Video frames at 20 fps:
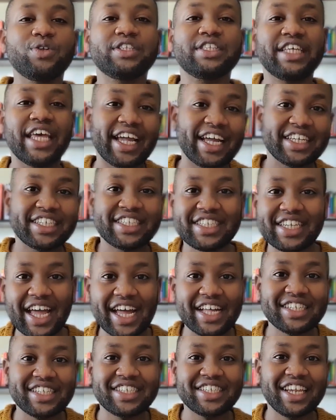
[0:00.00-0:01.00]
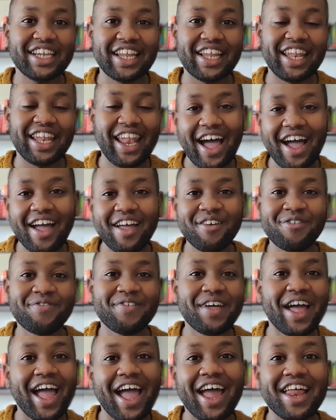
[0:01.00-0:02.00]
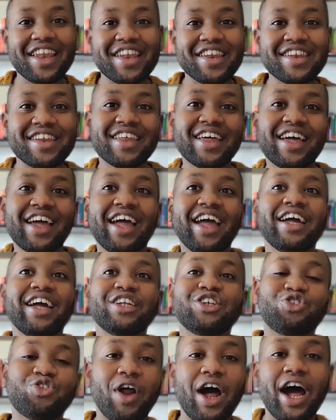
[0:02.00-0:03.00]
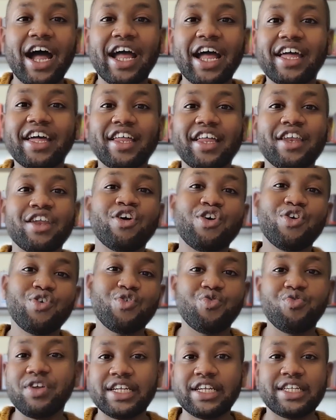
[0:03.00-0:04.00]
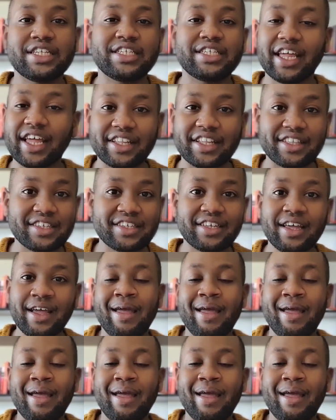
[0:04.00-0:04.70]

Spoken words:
take a standstill in life and try and reset.